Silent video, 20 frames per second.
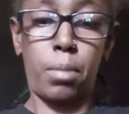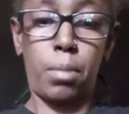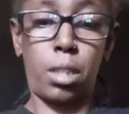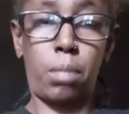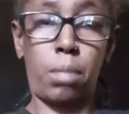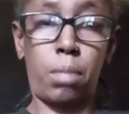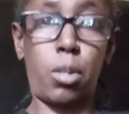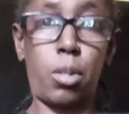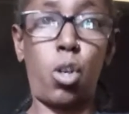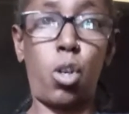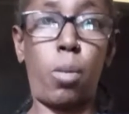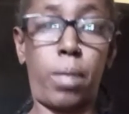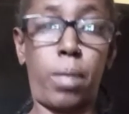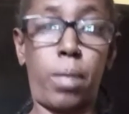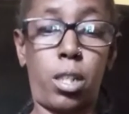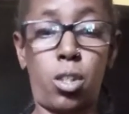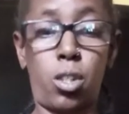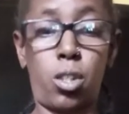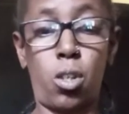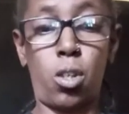I'm going to open
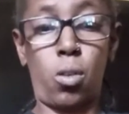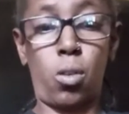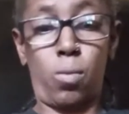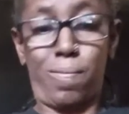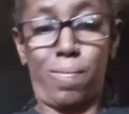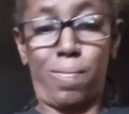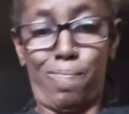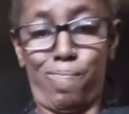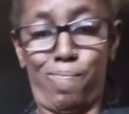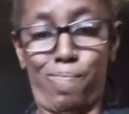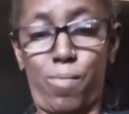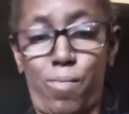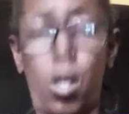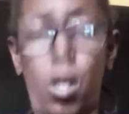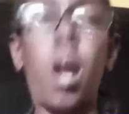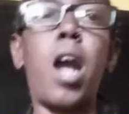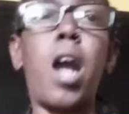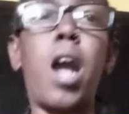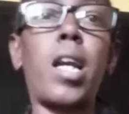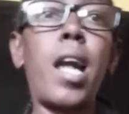it though.
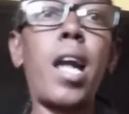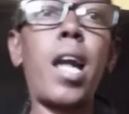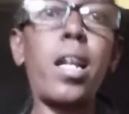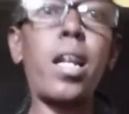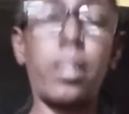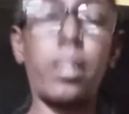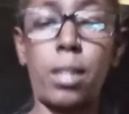Alright, I got it.